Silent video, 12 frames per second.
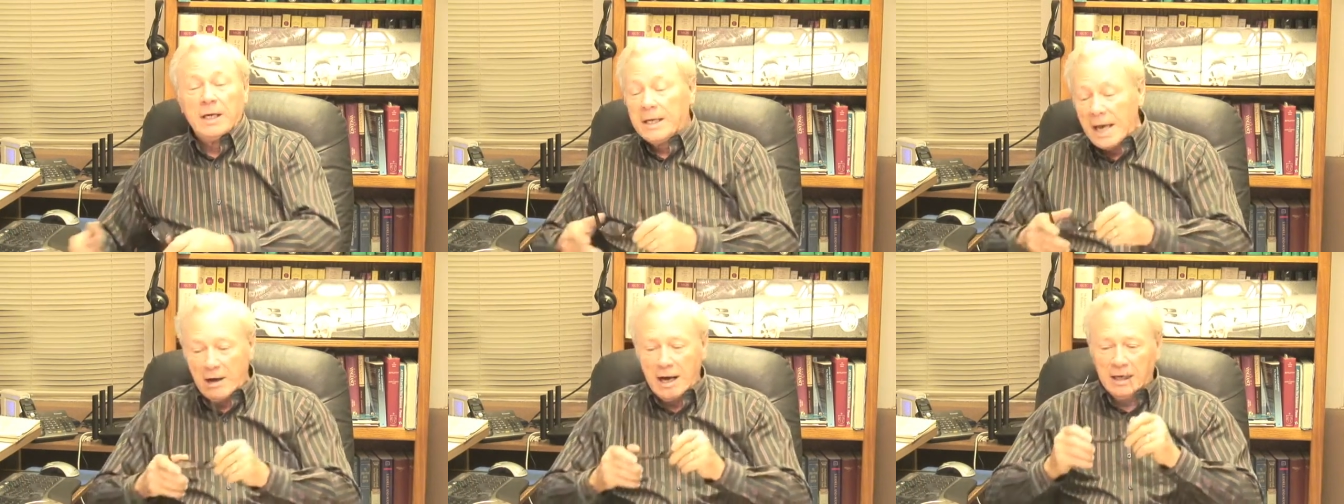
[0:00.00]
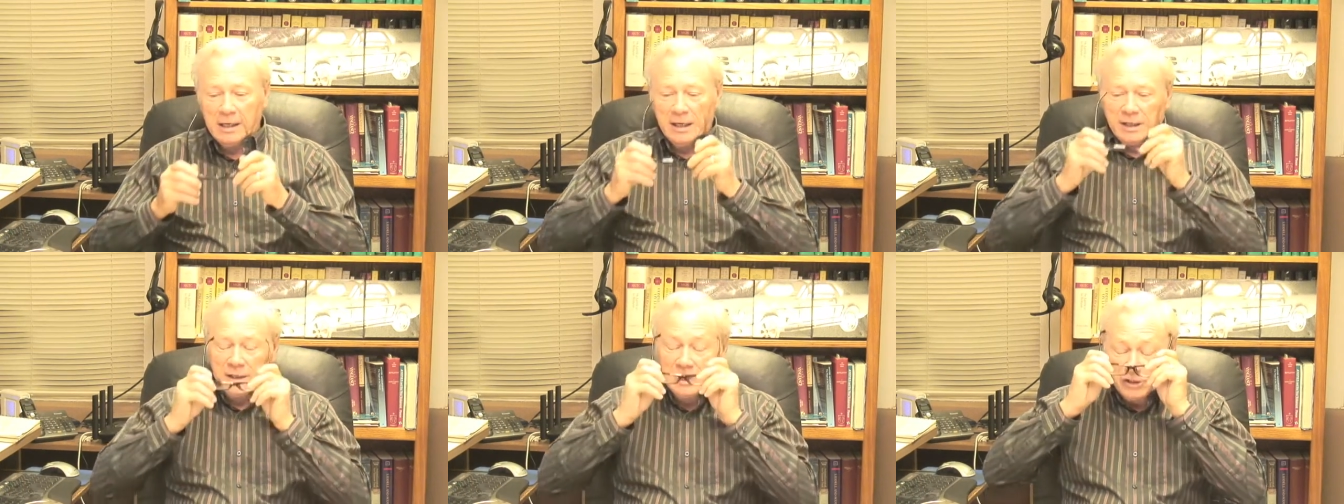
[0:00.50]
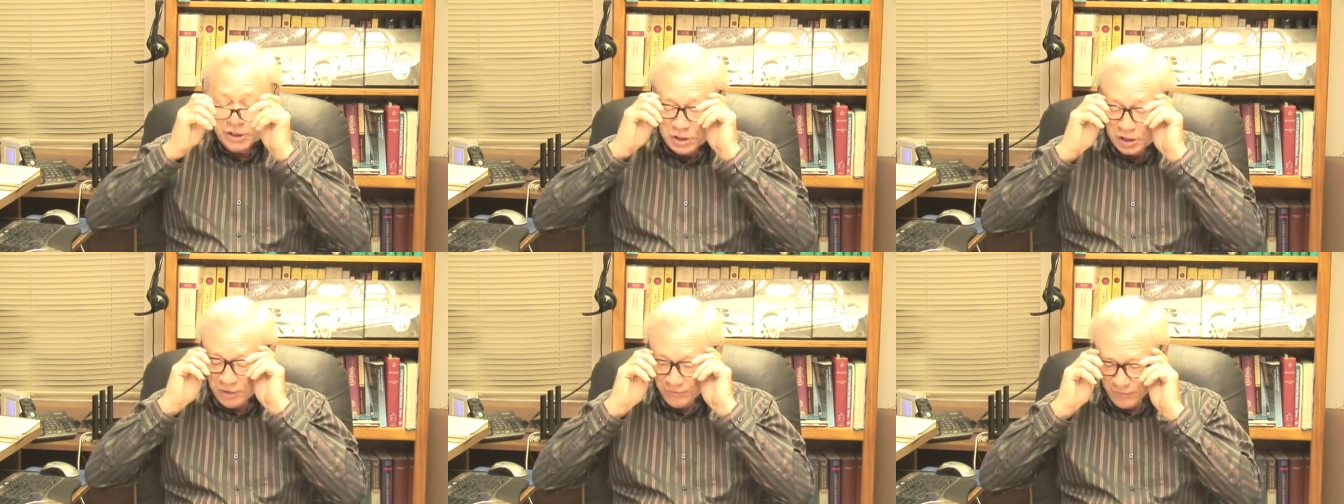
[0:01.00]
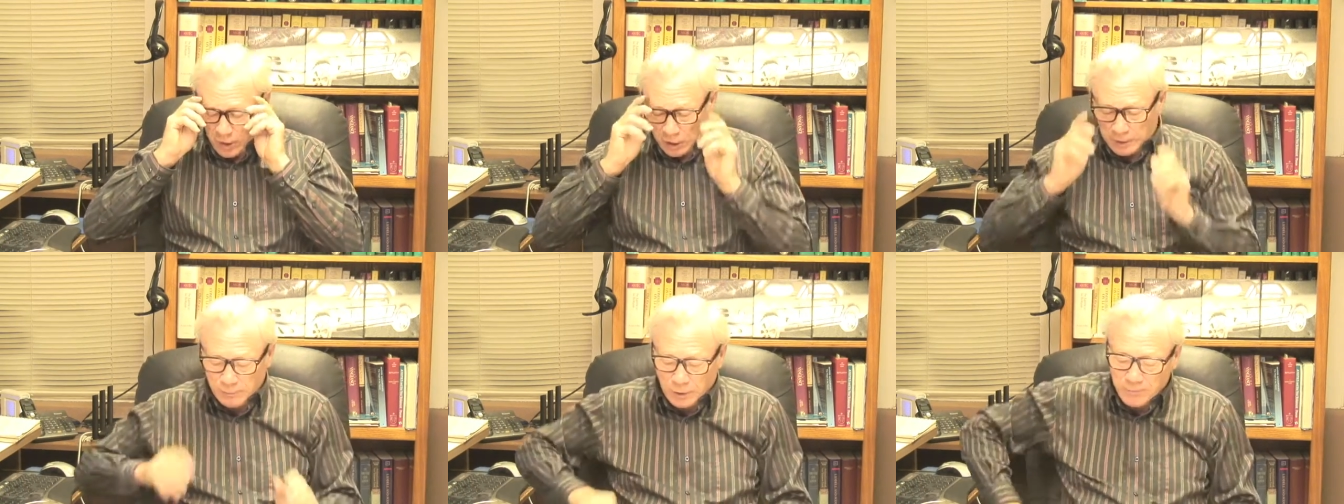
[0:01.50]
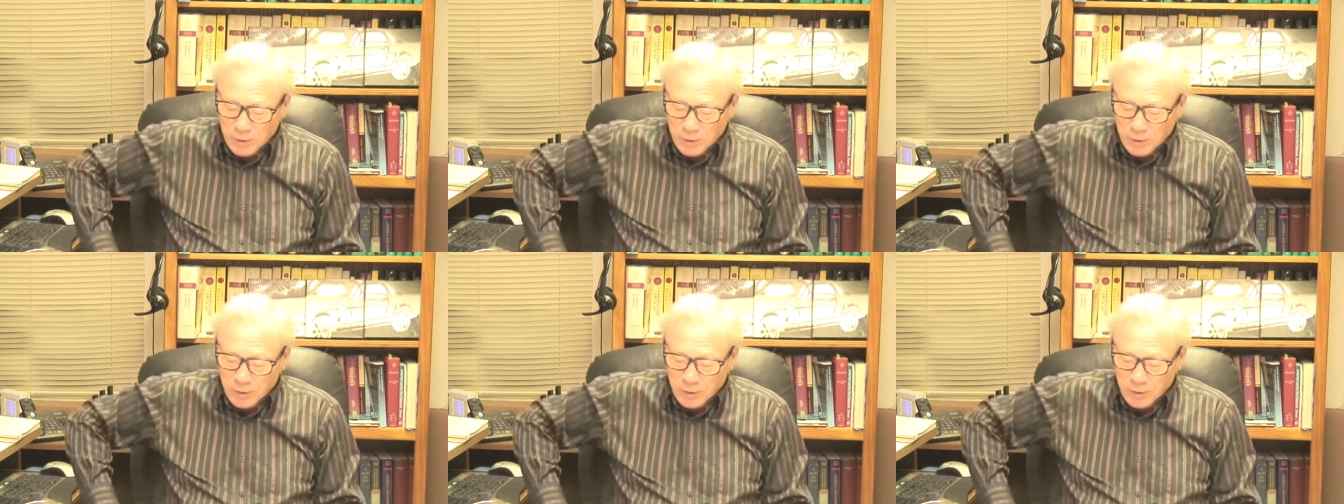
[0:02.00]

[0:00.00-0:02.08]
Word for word: Now, this is confirmed